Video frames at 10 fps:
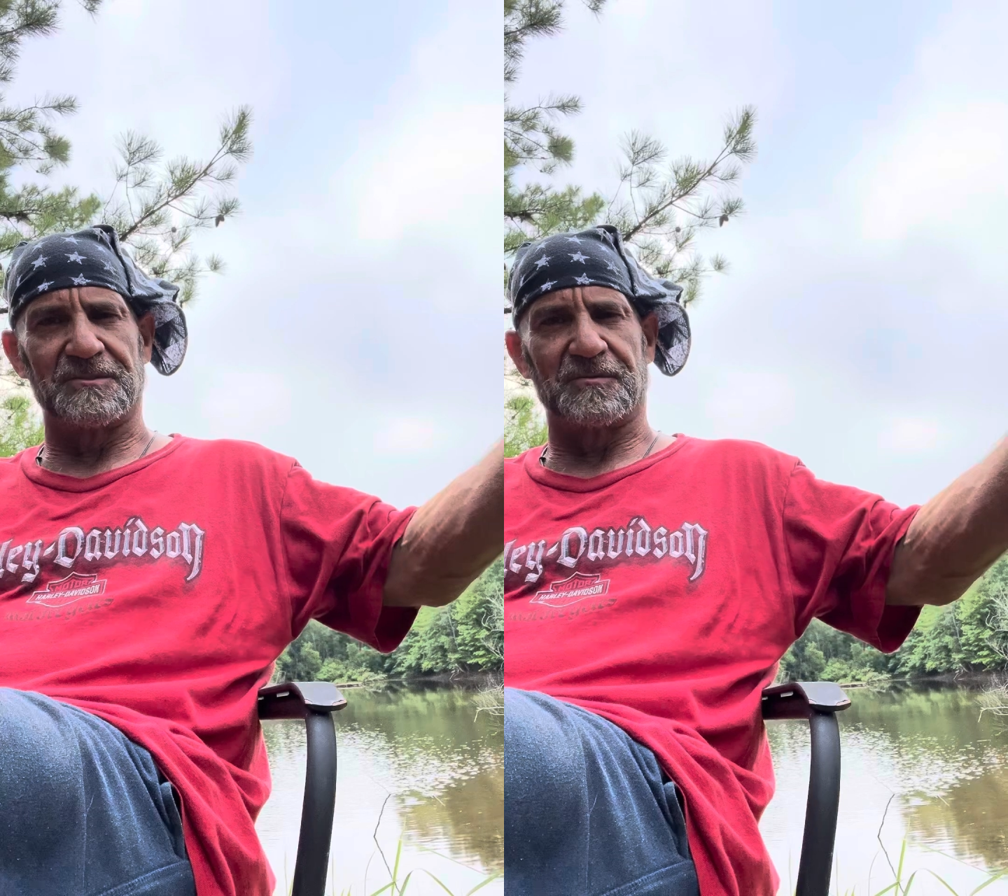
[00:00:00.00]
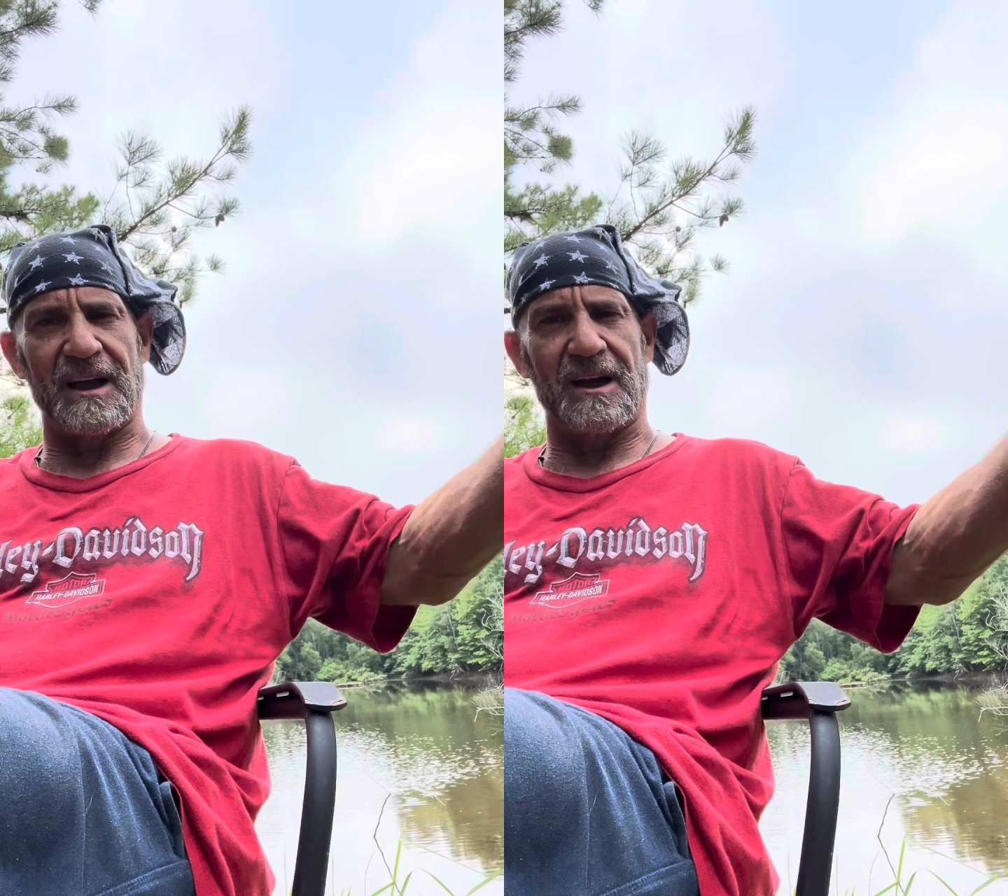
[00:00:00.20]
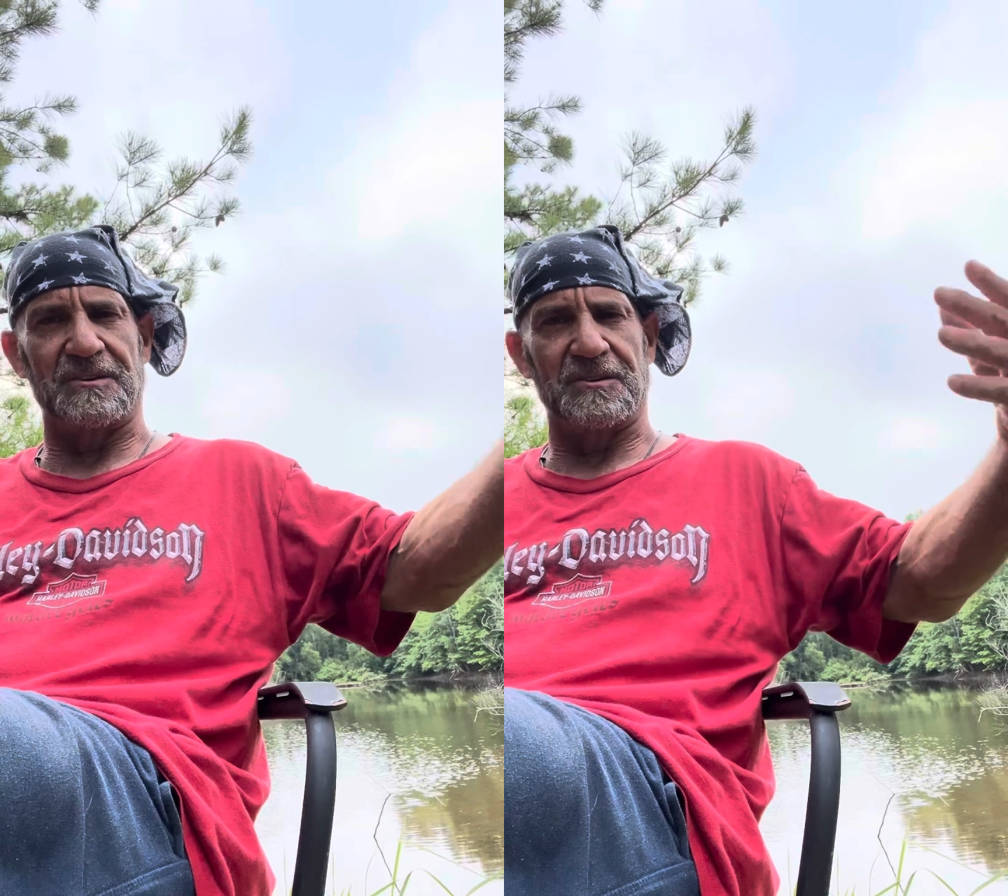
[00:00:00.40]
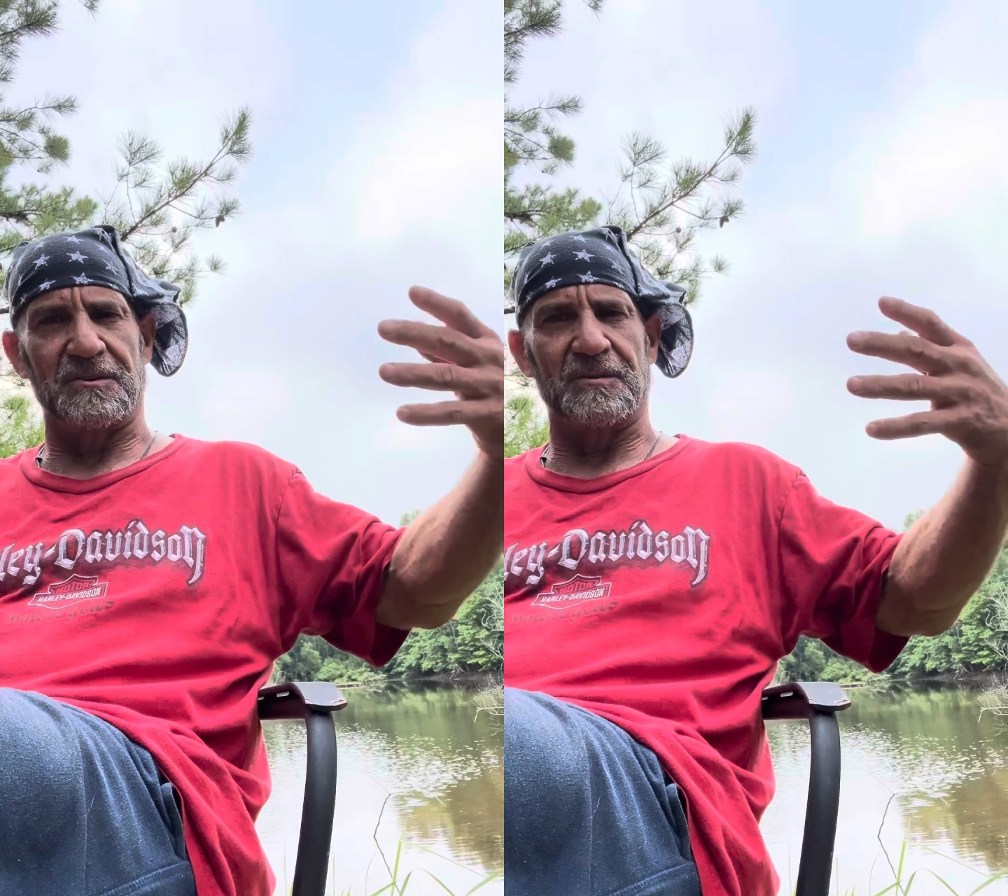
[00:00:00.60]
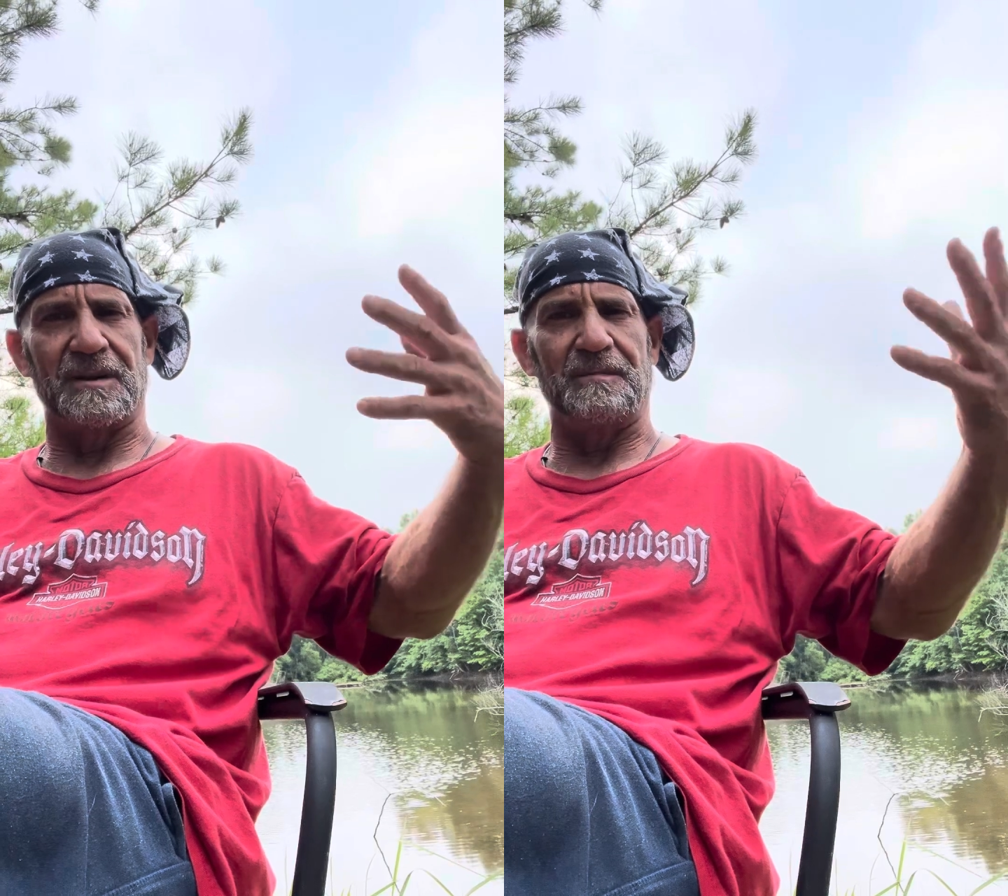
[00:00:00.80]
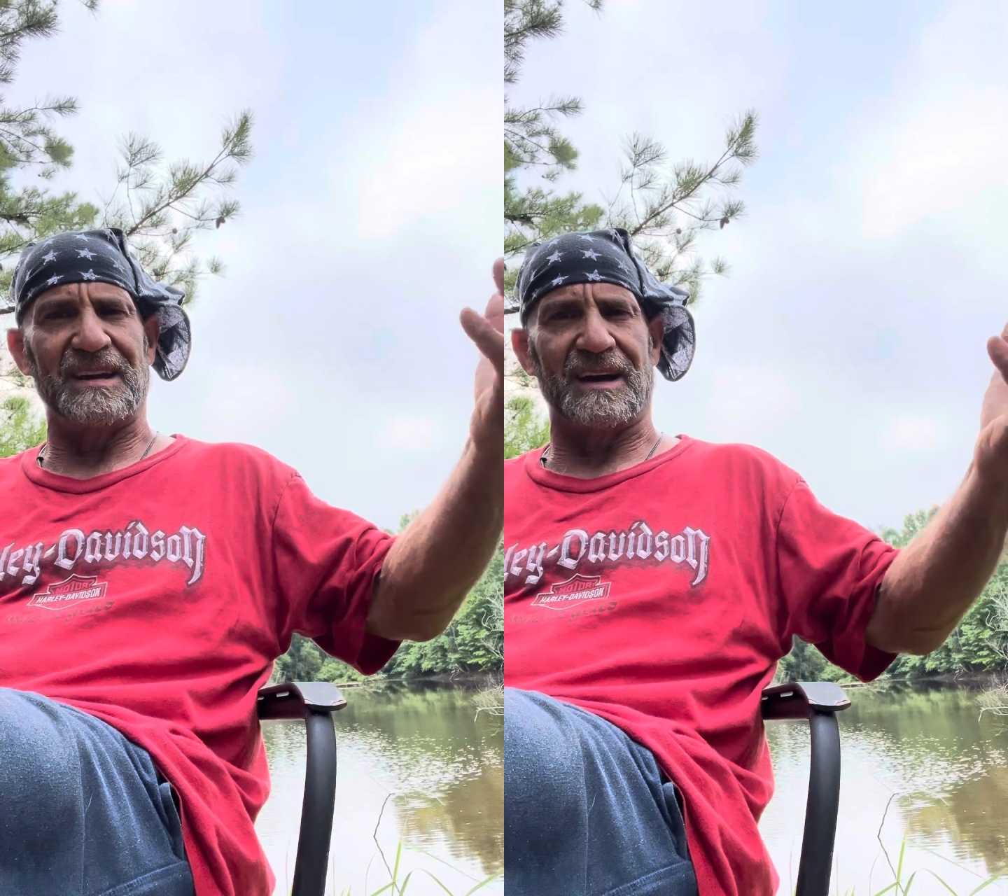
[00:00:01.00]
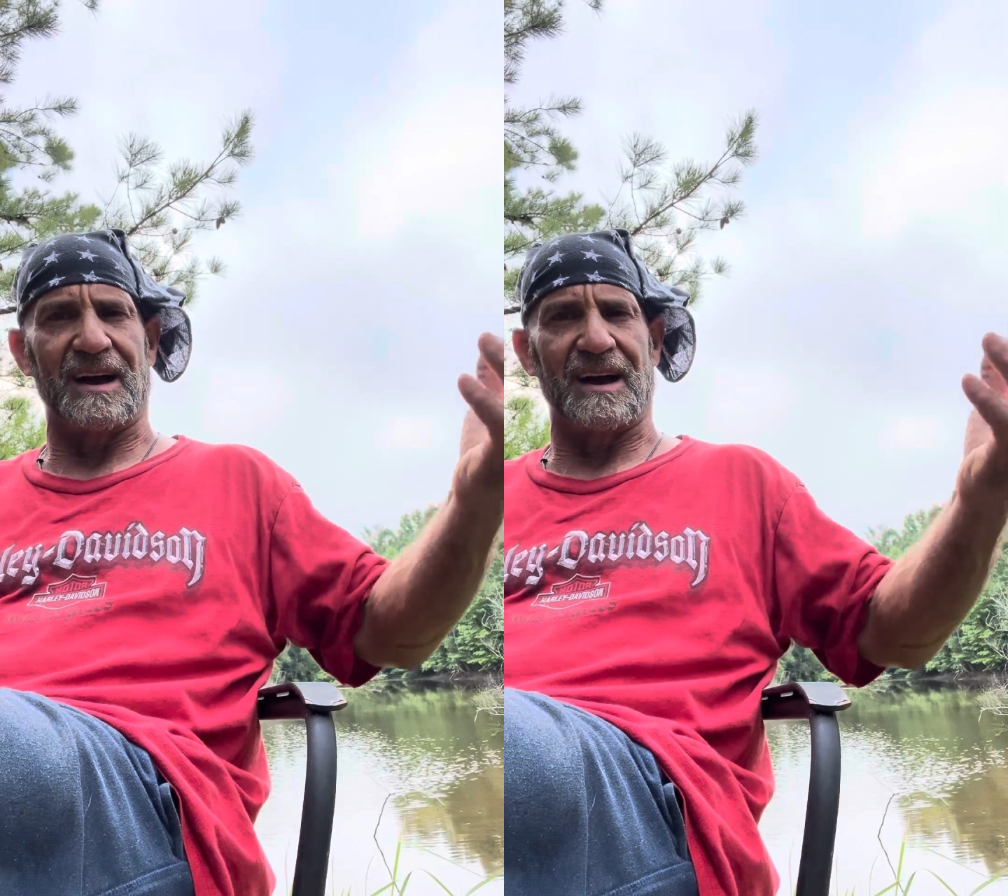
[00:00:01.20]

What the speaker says: around you and be